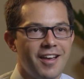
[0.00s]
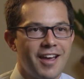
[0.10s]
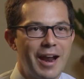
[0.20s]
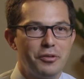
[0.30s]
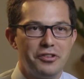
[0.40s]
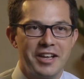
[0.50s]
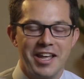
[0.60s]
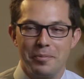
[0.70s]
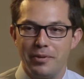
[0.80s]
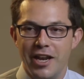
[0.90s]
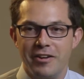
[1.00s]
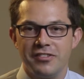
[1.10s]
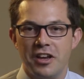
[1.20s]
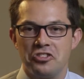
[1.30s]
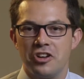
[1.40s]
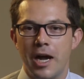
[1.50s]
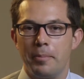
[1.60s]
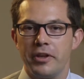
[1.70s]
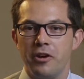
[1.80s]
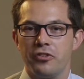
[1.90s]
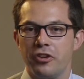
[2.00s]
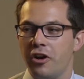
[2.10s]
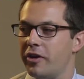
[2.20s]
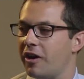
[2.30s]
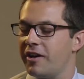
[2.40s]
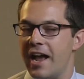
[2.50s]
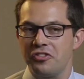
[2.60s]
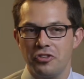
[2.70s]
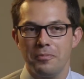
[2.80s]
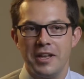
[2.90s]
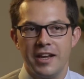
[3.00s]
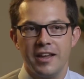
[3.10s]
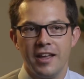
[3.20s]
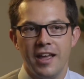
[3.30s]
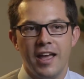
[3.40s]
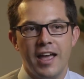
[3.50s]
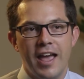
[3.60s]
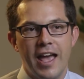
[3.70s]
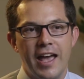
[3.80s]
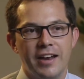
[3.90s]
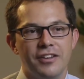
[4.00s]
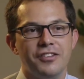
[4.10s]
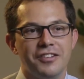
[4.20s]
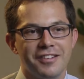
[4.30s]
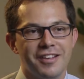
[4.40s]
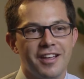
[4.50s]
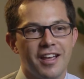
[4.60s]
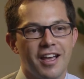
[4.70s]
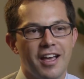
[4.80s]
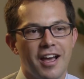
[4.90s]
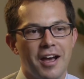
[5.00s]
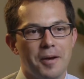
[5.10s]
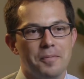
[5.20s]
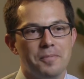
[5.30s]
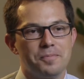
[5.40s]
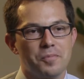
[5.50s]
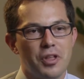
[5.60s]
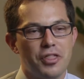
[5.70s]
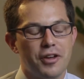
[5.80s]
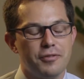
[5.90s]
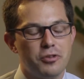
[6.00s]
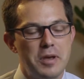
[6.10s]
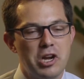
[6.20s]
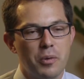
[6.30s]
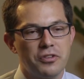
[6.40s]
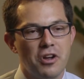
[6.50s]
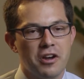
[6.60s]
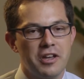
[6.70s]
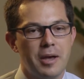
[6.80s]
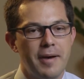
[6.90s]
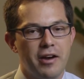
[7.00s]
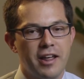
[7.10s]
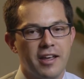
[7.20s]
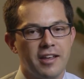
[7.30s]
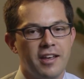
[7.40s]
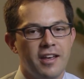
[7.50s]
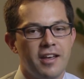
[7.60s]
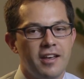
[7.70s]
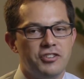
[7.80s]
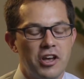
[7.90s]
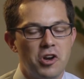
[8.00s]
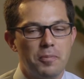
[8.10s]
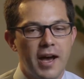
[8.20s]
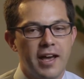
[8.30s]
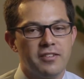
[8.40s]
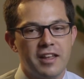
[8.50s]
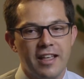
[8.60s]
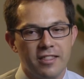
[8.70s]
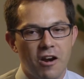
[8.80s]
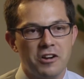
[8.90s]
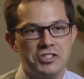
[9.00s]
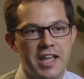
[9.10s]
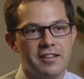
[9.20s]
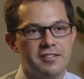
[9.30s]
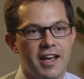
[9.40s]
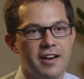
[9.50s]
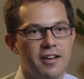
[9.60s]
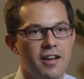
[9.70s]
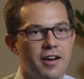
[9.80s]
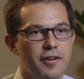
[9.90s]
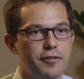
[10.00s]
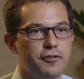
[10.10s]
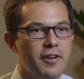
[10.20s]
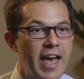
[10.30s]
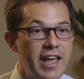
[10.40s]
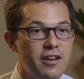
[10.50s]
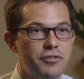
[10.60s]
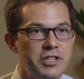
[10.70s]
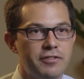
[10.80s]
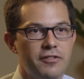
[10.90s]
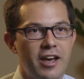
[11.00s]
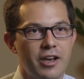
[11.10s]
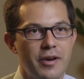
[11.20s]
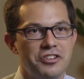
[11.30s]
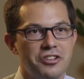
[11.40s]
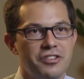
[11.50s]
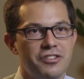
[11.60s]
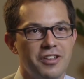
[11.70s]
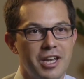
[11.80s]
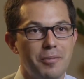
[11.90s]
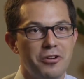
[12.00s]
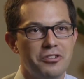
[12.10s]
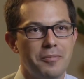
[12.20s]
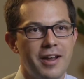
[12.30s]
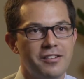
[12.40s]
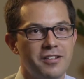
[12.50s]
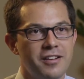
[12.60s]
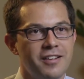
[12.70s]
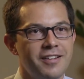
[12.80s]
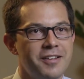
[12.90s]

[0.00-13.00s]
And I was sitting at a plenary session a couple years ago at our national meeting, and the speaker was talking about a gender bias and a large data set of end-of-shift evaluations in emergency medicine.